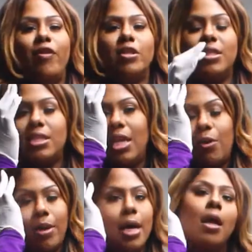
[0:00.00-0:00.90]
versus
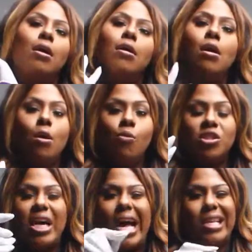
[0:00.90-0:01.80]
liquid color,
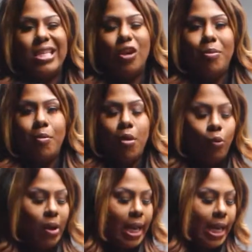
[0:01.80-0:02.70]
which kind of a little bit more
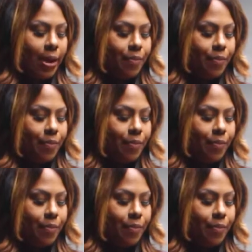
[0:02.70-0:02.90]
runny.